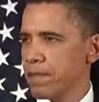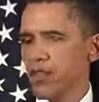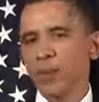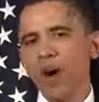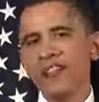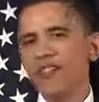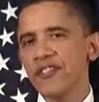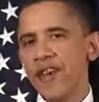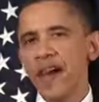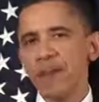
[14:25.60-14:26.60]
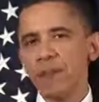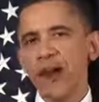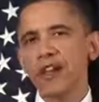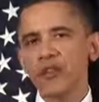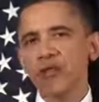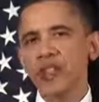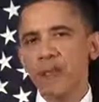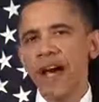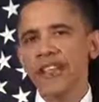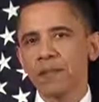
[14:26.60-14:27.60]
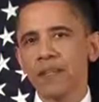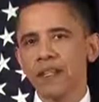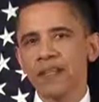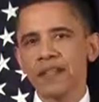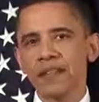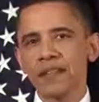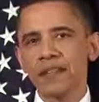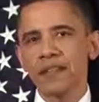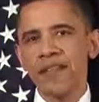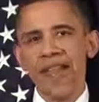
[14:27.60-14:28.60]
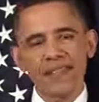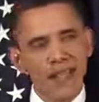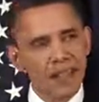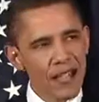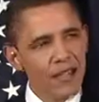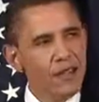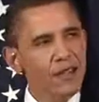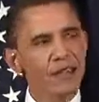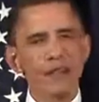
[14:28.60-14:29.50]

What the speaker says: To brush aside America's responsibility as a leader,